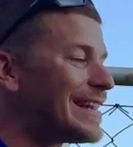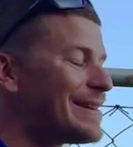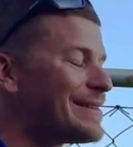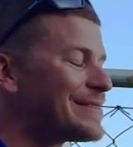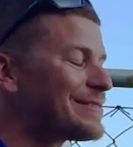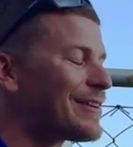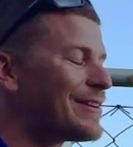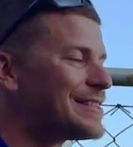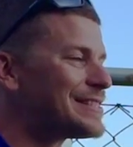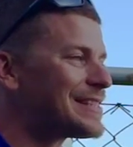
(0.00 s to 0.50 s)
I
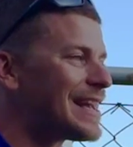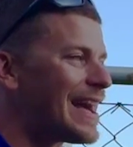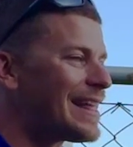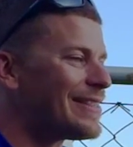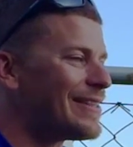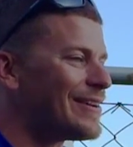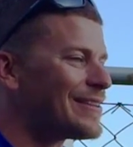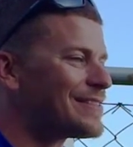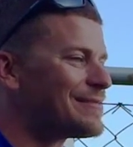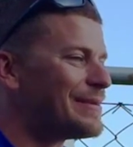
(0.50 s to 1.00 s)
was very sad
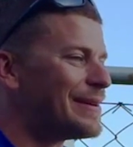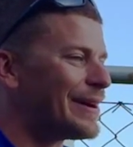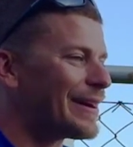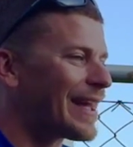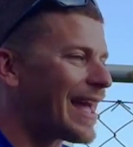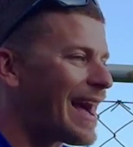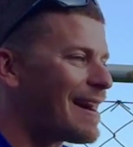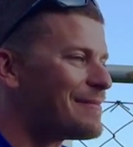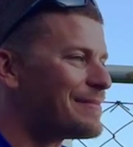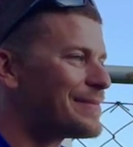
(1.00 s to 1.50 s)
not to be on
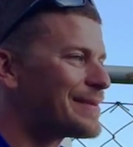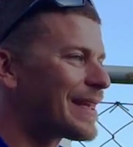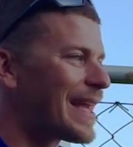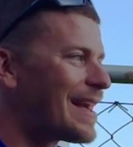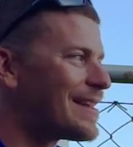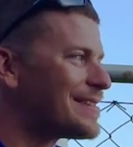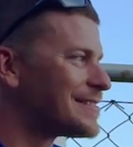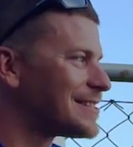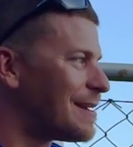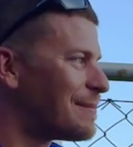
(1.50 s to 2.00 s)
camp.
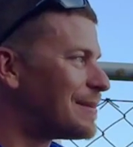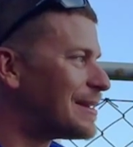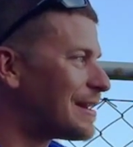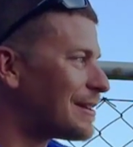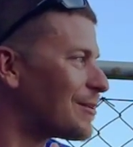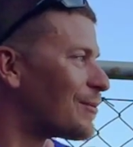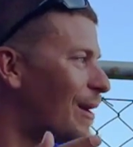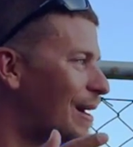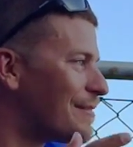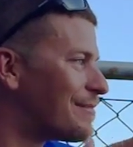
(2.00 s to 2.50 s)
Summer
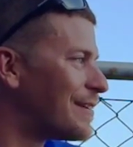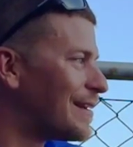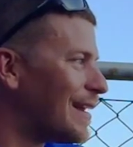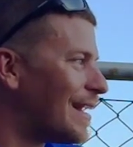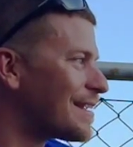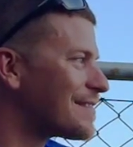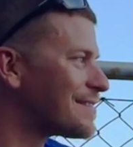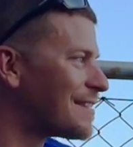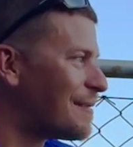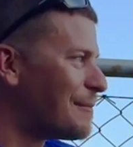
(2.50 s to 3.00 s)
didn't quite feel
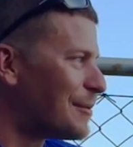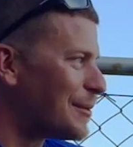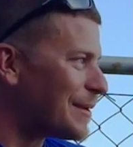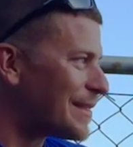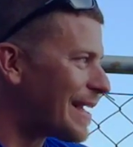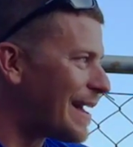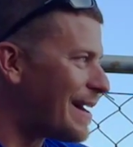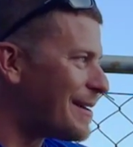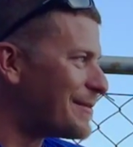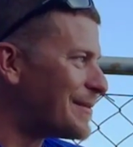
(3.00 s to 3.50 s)
like summer
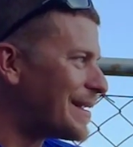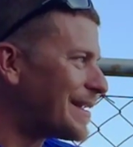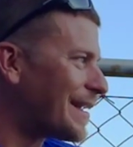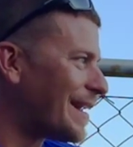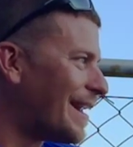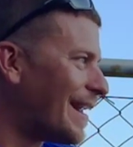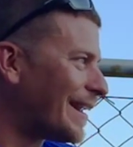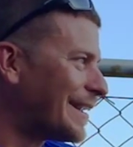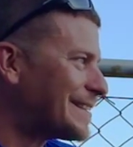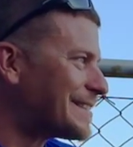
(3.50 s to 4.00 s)
without a week at
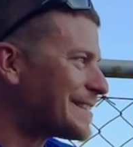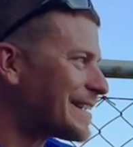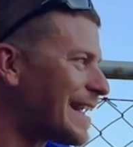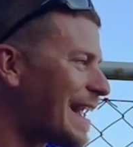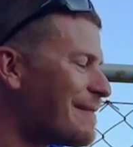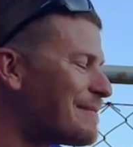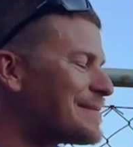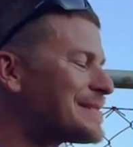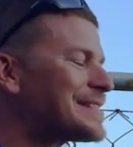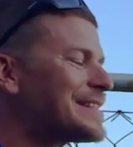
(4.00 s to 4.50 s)
Hungerton
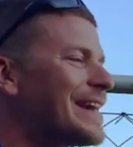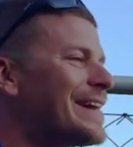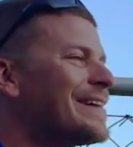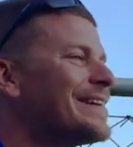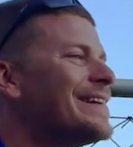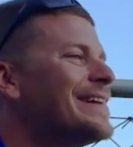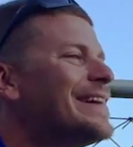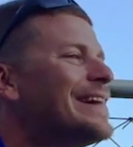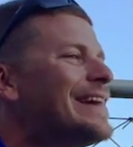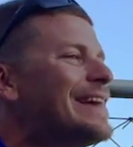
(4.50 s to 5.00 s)
Camp, so
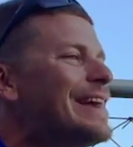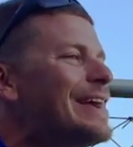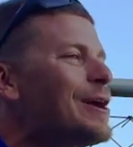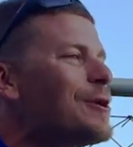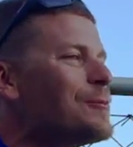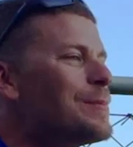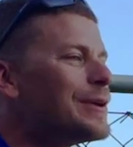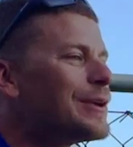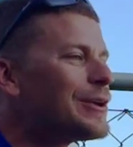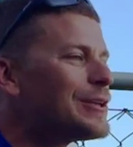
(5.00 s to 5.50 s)

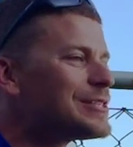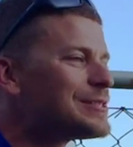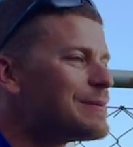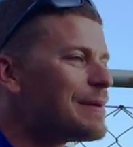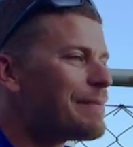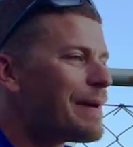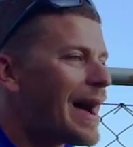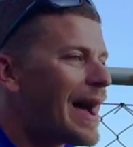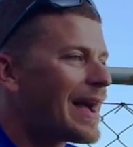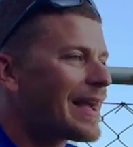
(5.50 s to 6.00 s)
it'll be good to be
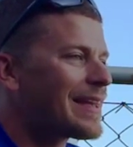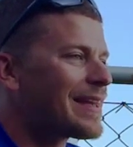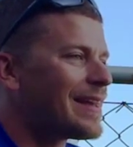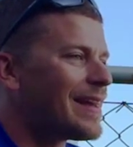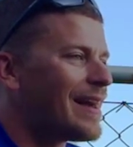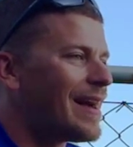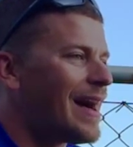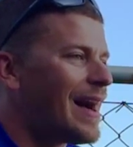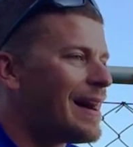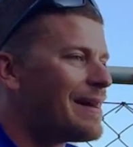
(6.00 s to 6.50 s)
back.
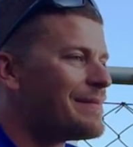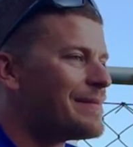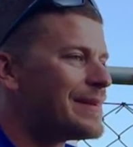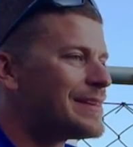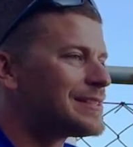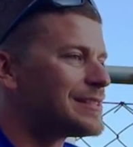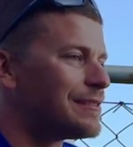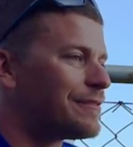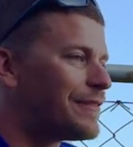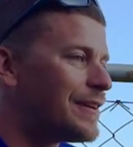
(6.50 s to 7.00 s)

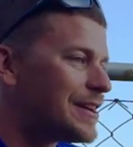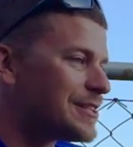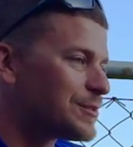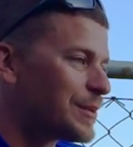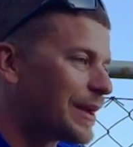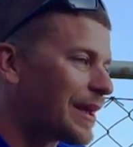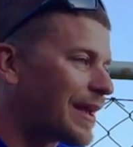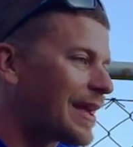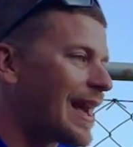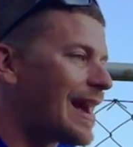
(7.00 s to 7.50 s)
It's the first
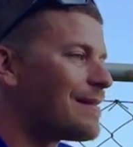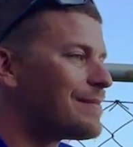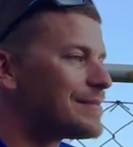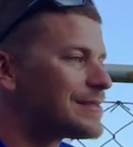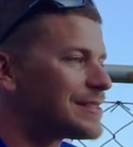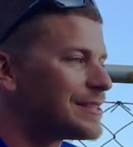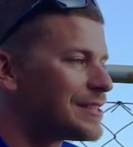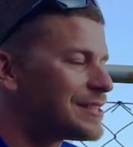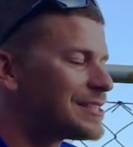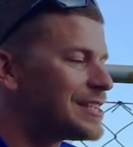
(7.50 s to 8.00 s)
week of camp,
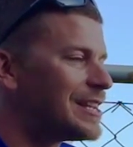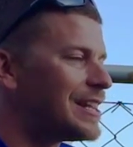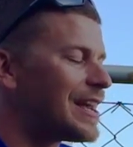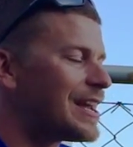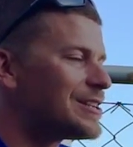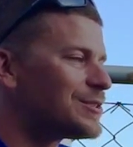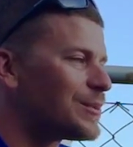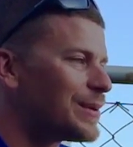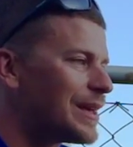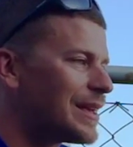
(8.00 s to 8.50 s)
so the
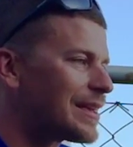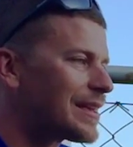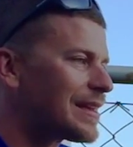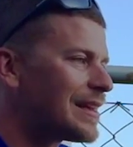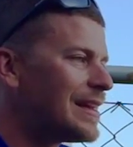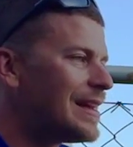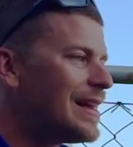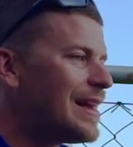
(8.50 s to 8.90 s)
teenage week.